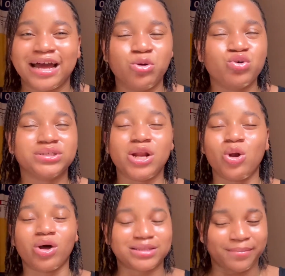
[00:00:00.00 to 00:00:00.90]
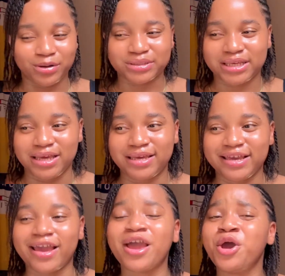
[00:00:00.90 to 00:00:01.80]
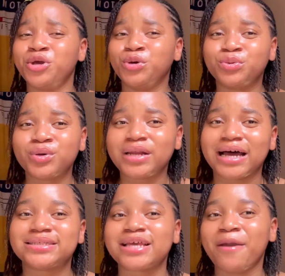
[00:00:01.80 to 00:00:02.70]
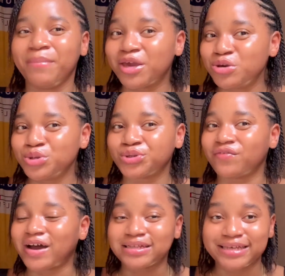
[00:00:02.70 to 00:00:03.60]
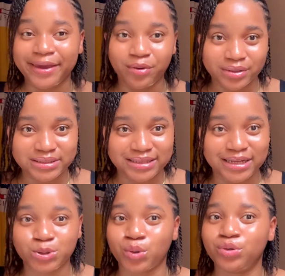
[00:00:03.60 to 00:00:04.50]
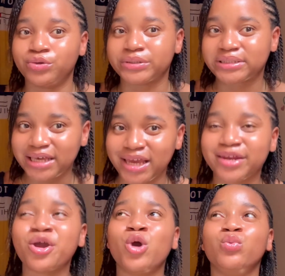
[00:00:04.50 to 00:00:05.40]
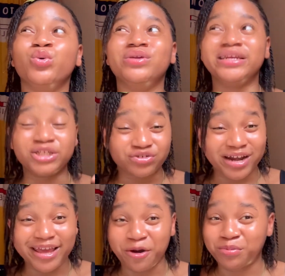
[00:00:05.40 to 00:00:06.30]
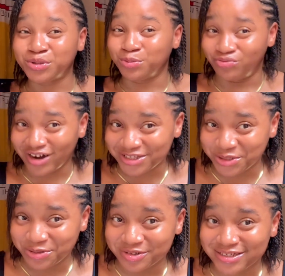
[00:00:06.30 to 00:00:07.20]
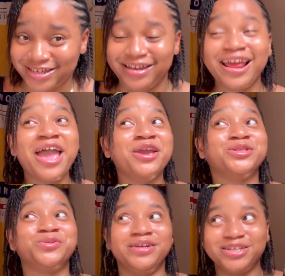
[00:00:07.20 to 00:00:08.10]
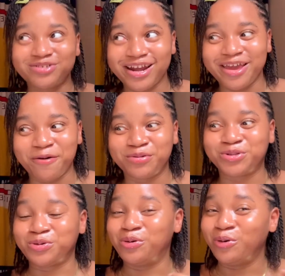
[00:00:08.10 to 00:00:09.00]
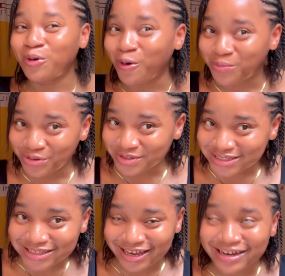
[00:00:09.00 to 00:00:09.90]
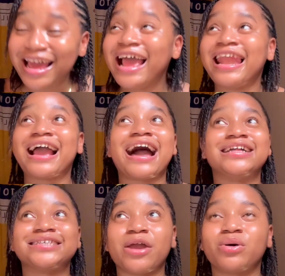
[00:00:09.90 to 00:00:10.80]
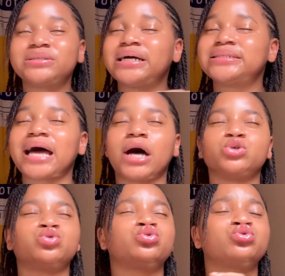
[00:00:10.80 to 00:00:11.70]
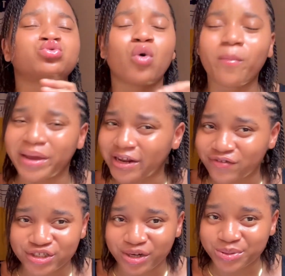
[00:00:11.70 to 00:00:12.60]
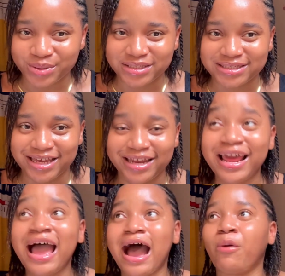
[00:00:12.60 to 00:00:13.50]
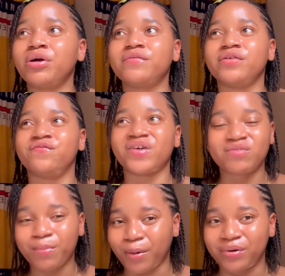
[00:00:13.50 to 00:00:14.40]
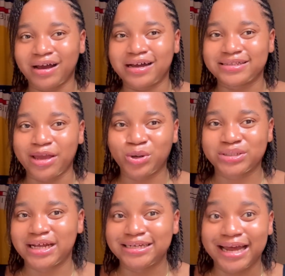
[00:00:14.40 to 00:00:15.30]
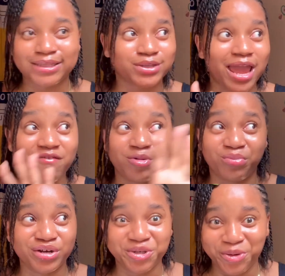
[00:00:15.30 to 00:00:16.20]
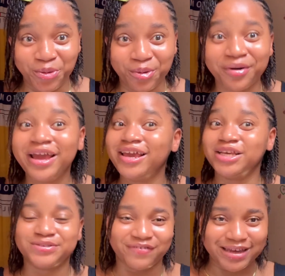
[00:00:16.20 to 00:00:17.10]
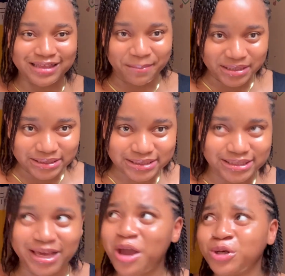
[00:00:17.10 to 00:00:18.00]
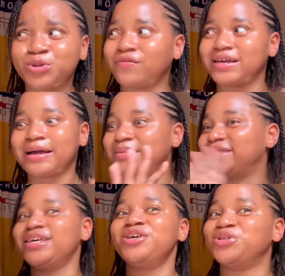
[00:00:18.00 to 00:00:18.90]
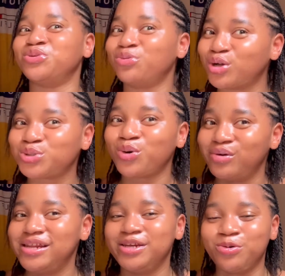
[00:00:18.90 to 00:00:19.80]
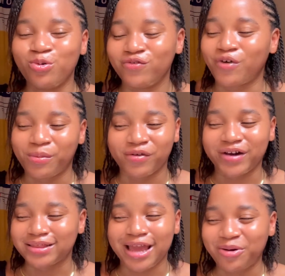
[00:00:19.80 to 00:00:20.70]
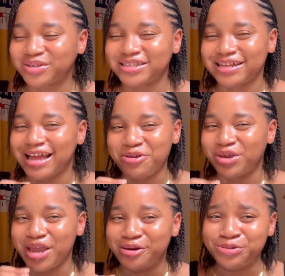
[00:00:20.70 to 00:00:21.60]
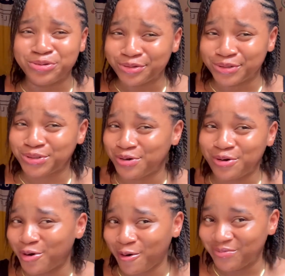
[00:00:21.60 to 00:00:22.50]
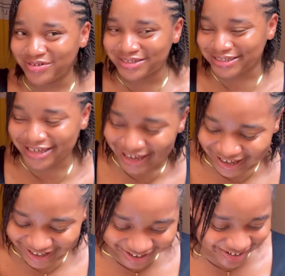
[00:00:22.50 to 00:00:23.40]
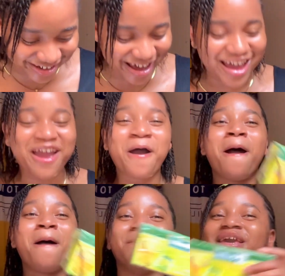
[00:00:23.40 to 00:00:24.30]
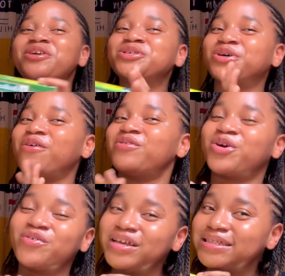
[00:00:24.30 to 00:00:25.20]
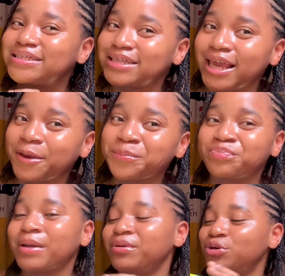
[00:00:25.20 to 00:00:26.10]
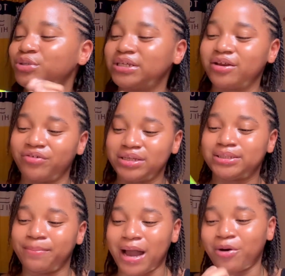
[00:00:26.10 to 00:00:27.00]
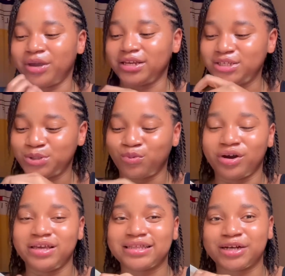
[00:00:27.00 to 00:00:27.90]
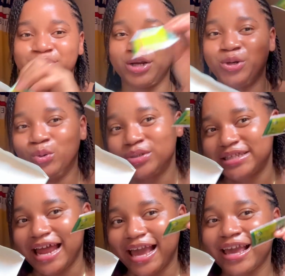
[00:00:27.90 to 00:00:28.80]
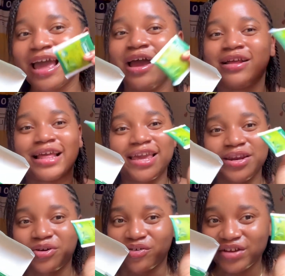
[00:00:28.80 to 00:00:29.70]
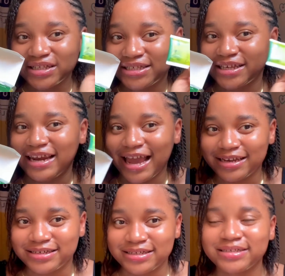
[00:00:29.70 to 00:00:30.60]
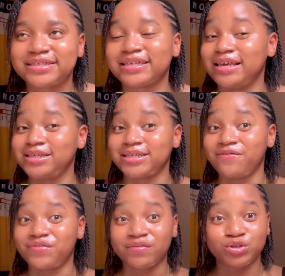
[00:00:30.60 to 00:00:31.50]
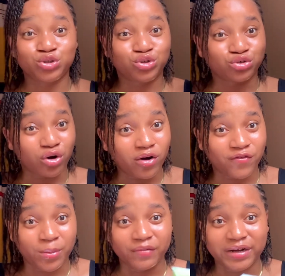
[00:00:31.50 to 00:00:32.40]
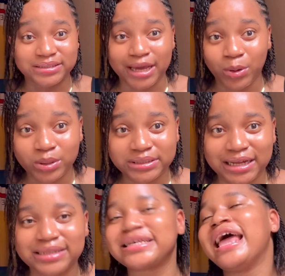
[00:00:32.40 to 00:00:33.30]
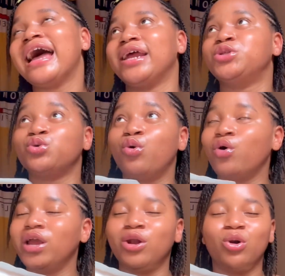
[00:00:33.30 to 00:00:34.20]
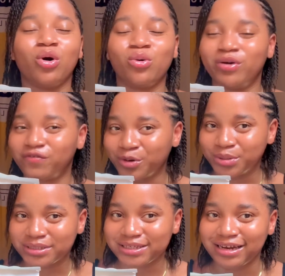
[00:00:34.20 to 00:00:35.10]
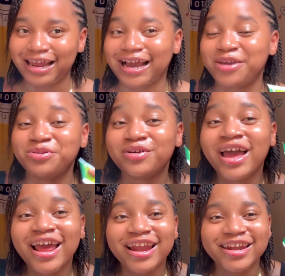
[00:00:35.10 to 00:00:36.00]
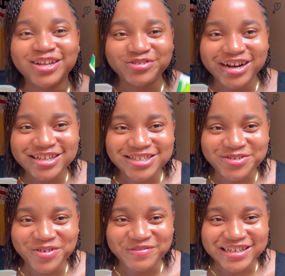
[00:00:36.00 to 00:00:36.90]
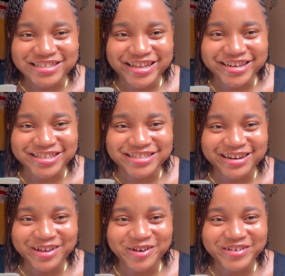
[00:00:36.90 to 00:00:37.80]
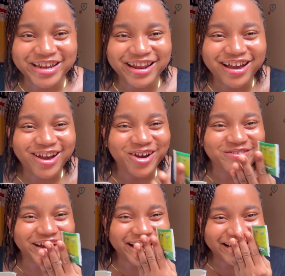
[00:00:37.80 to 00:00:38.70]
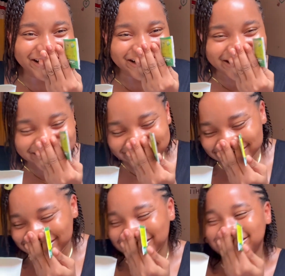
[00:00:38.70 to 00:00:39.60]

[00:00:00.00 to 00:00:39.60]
that knows a lot about skincare, you will know that making use of antioxidants on your skin will literally help you to brighten your skin. It will literally help you to glow up your skin. Like, antioxidants are so beneficial to the skin, and one of the very popular antioxidants that everybody know is vitamin C. So vitamin C is not only the good form of antioxidant that you can use to glow up your skin. Okay, making use of green tea, maybe using green tea bag. Okay, this is what it actually looks like. Taking green tea like this is a very strong form of antioxidant, and it will go a long way for your skin. Like, can you literally see the way my skin is glowing? Oh my god,